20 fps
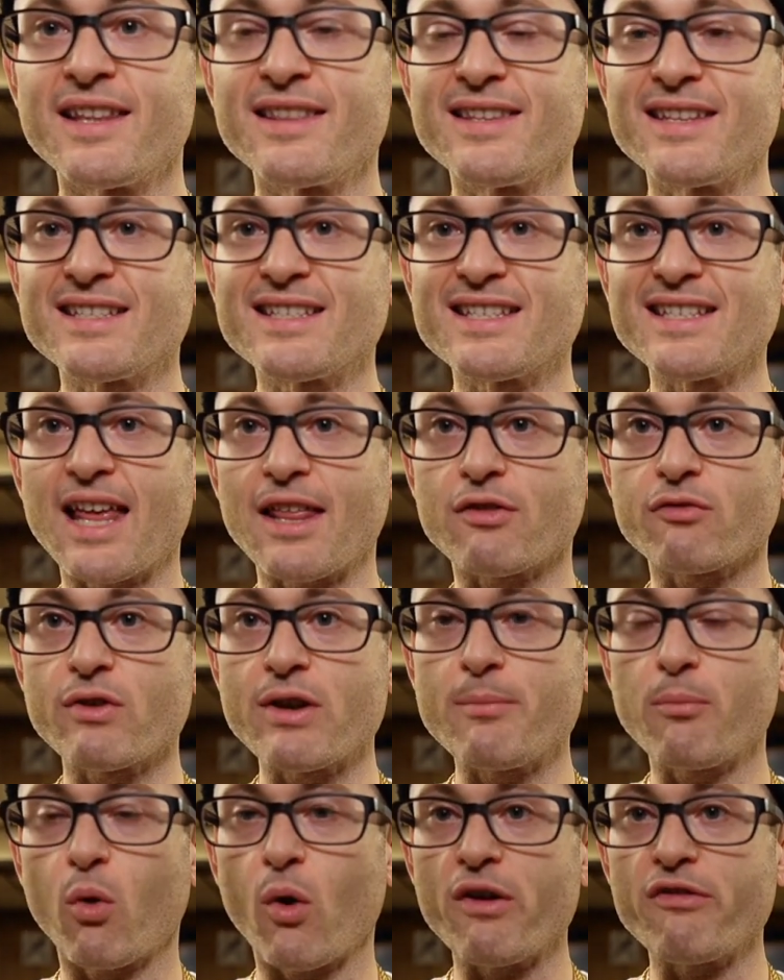This is at
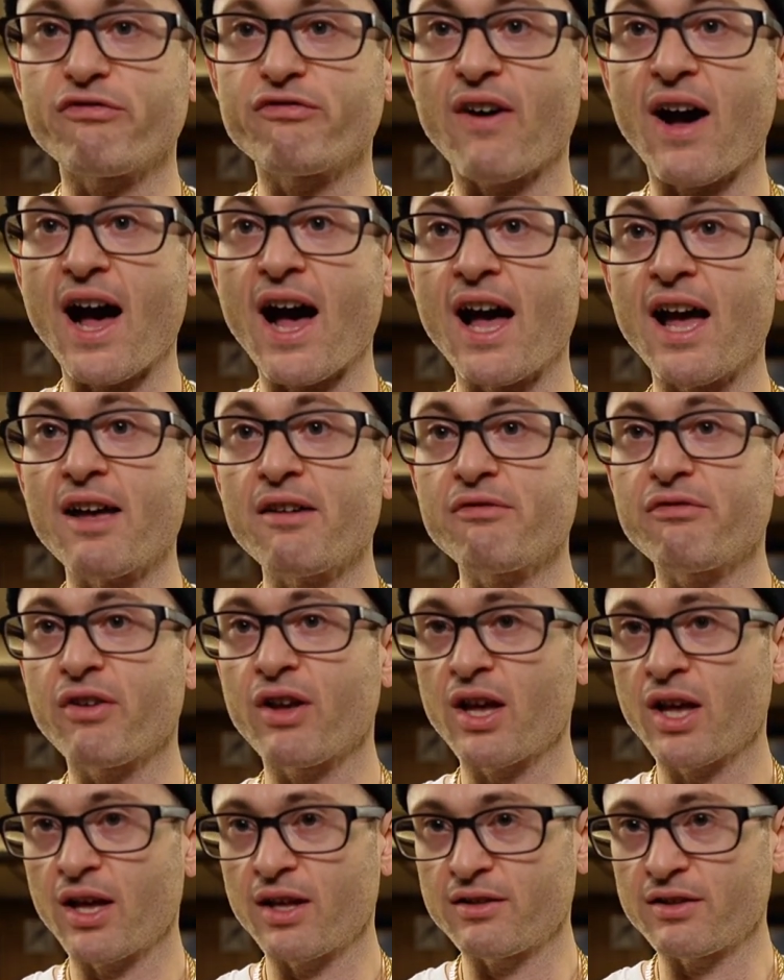3.5.
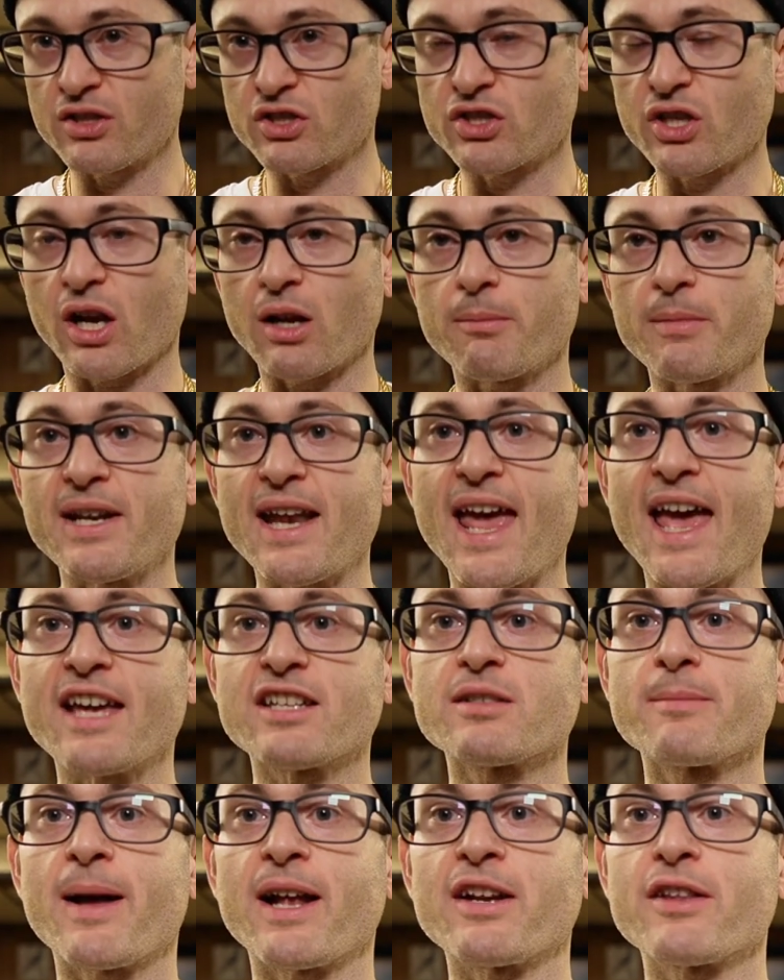This gentleman
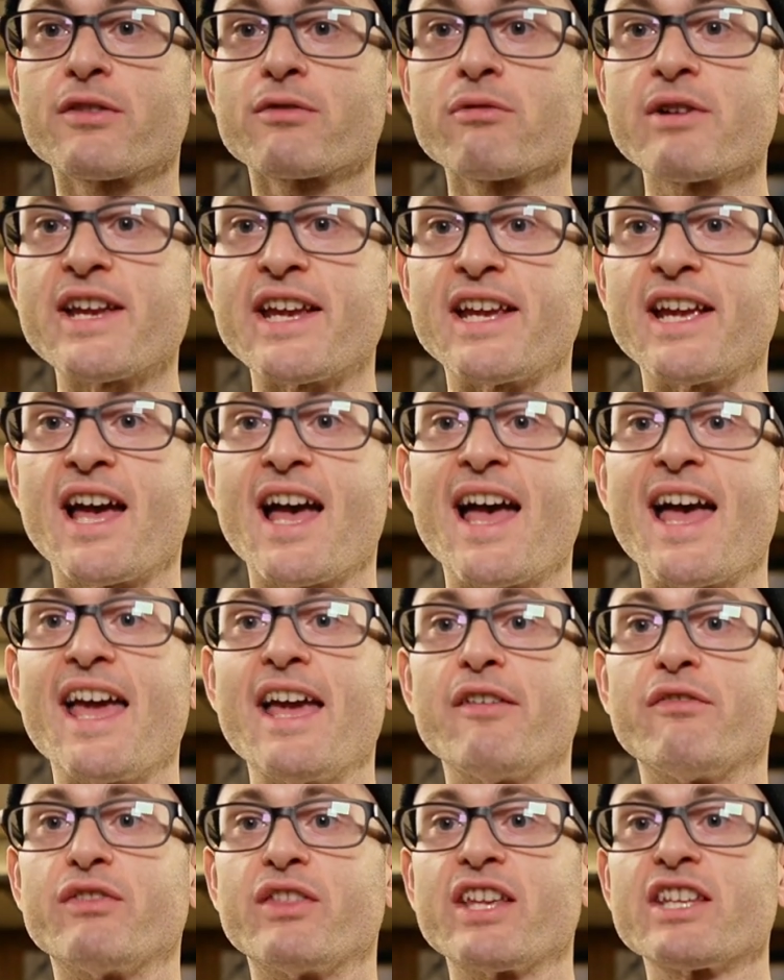asked about a 3.
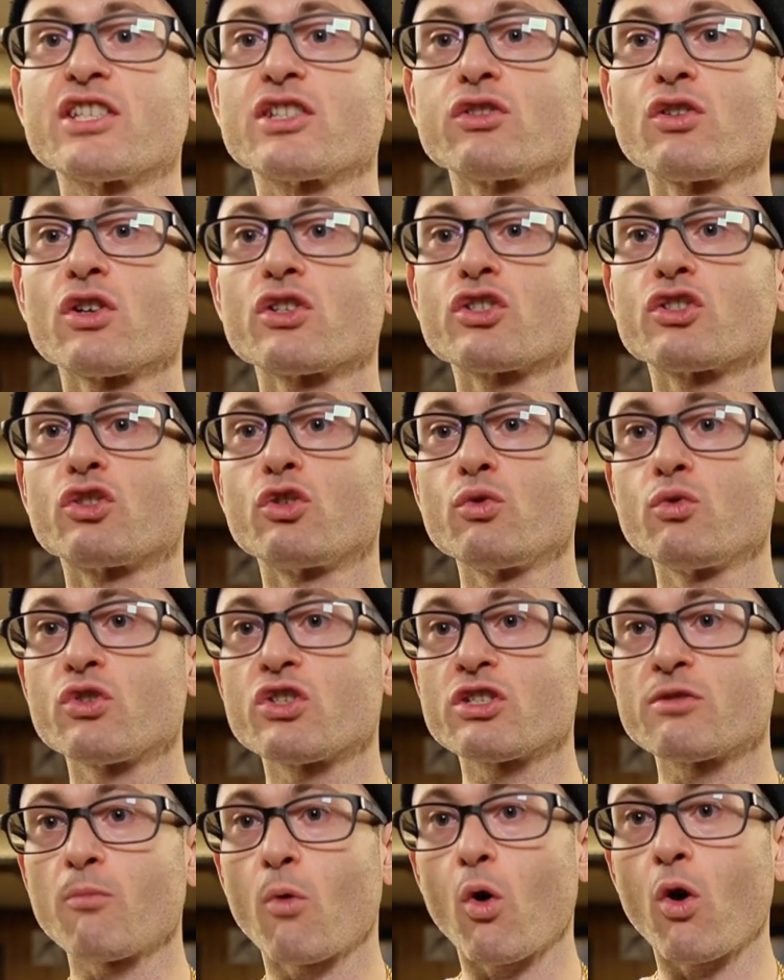If this looks too
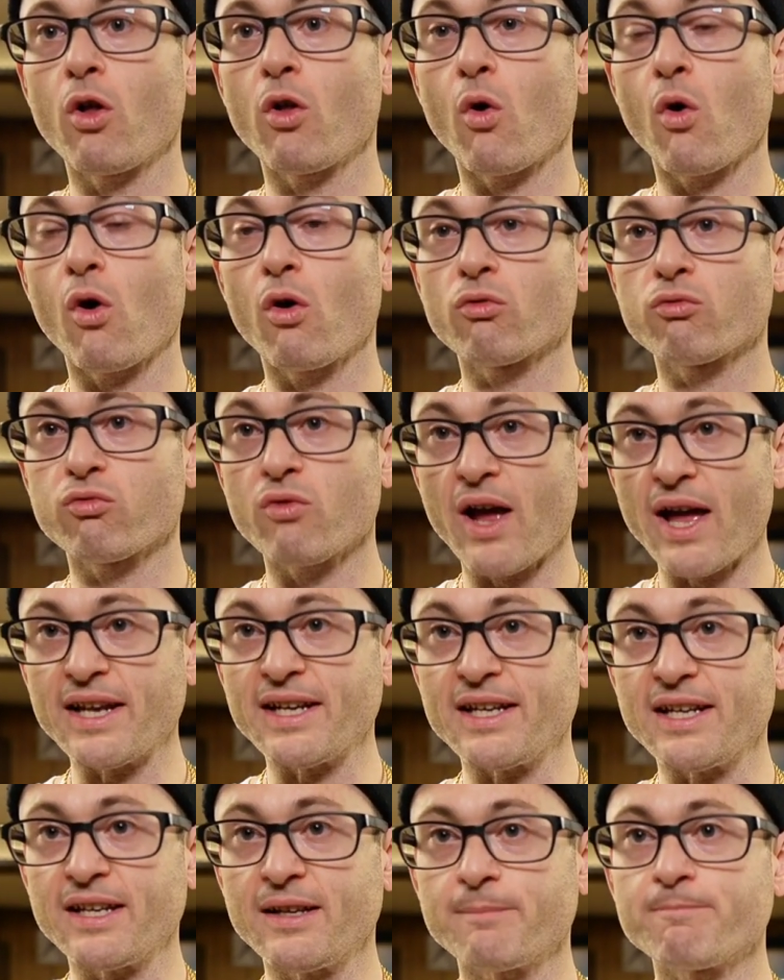small
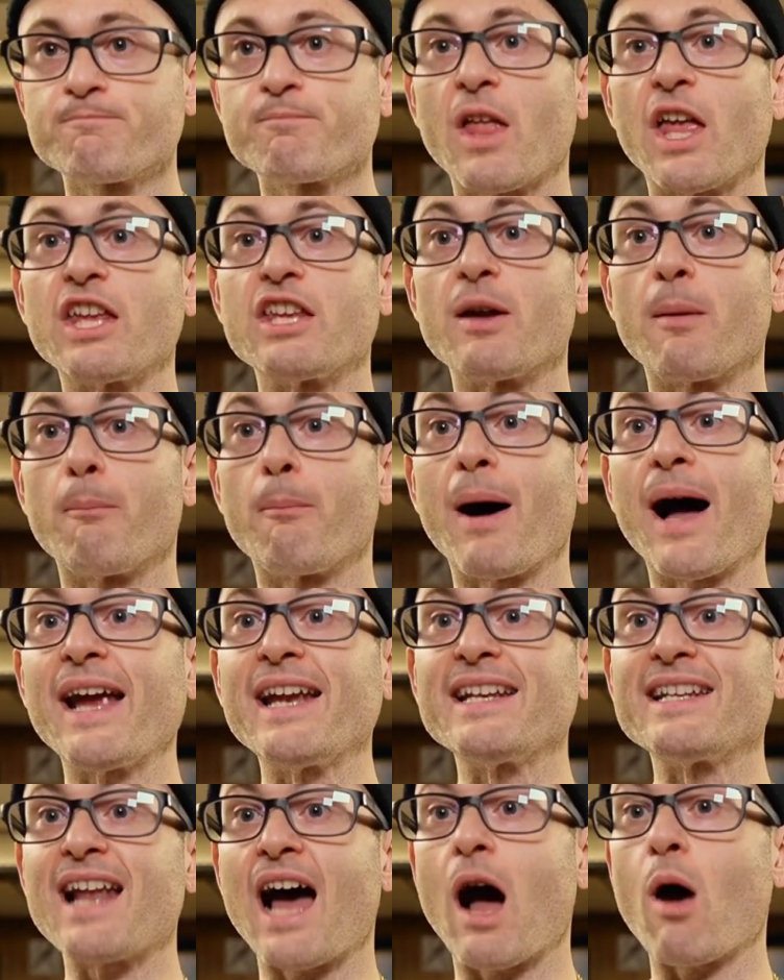already, you
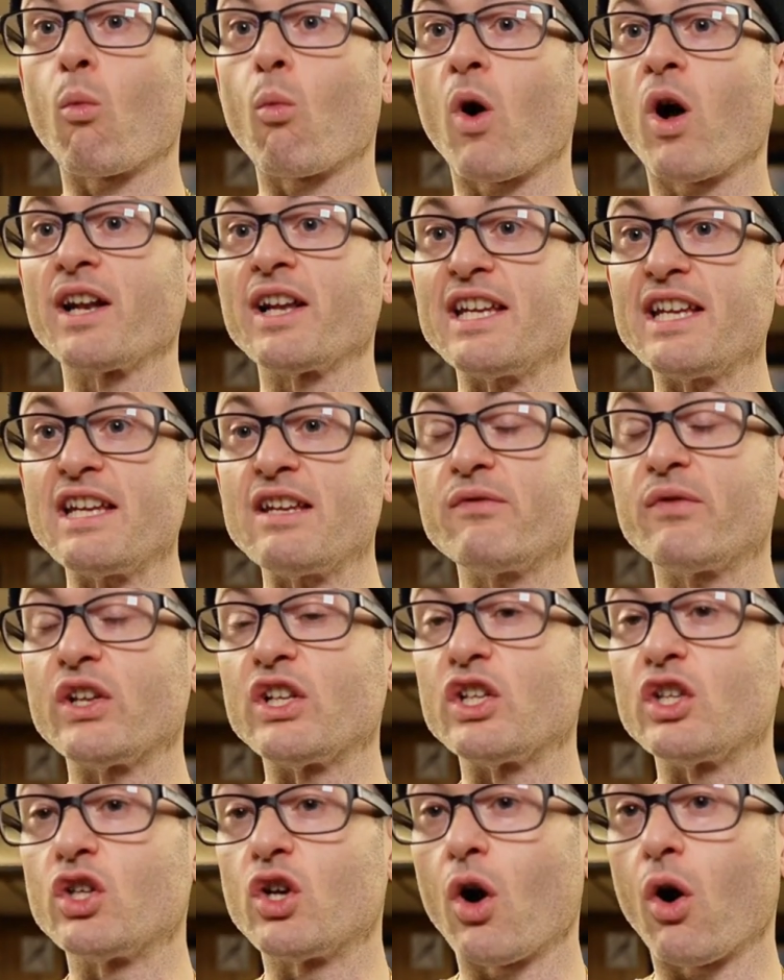might not want to
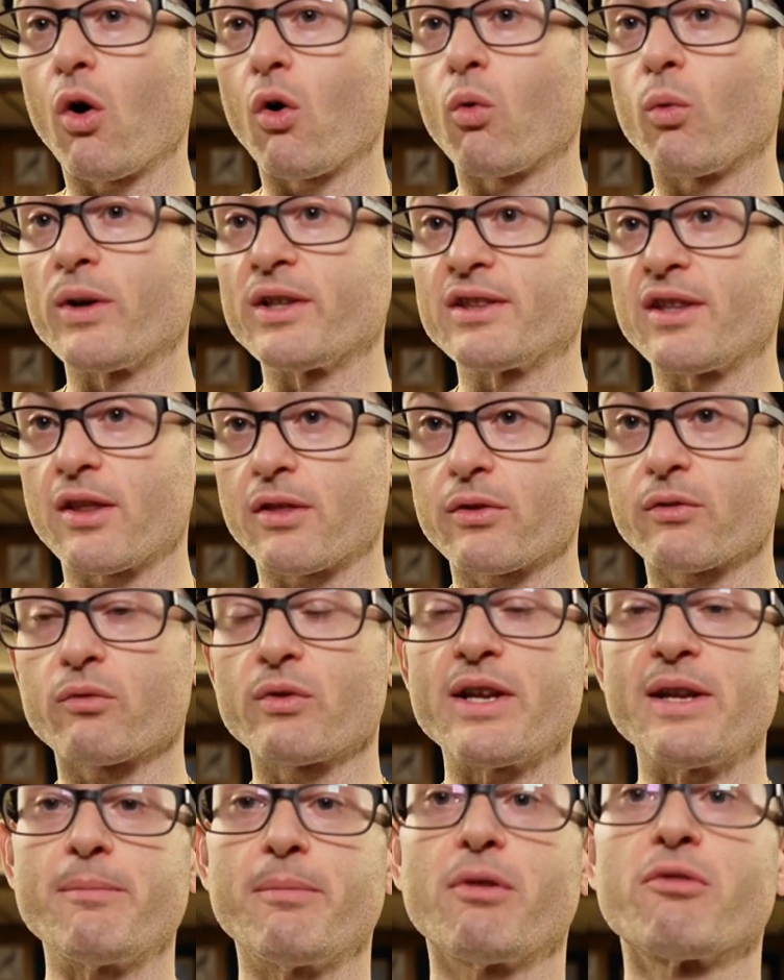even go with the
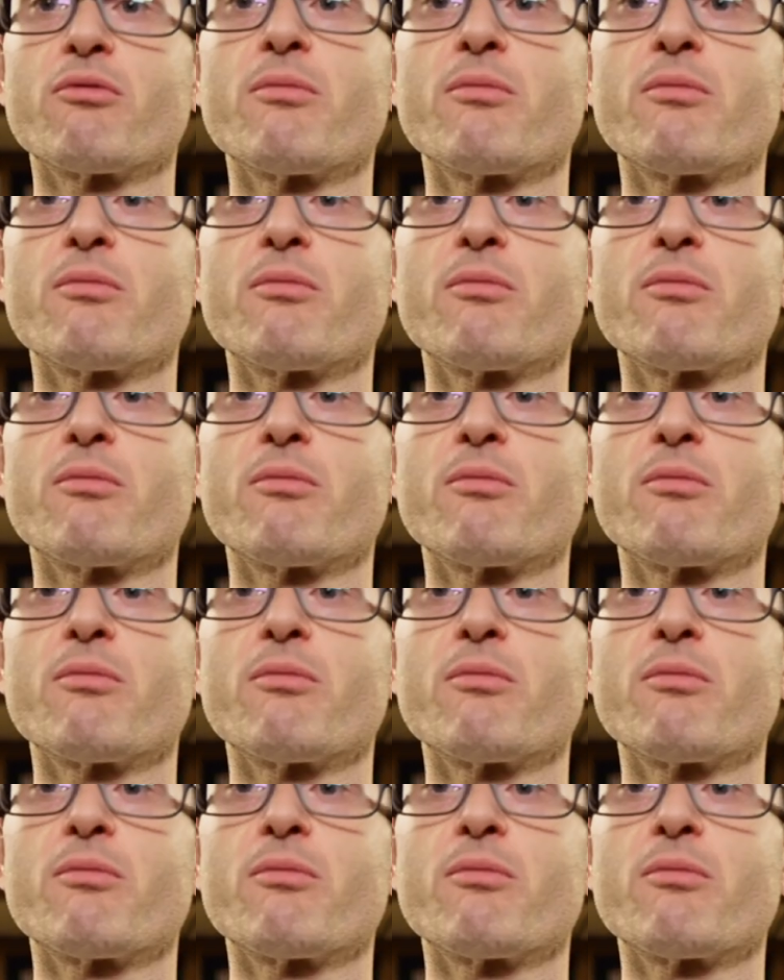3. But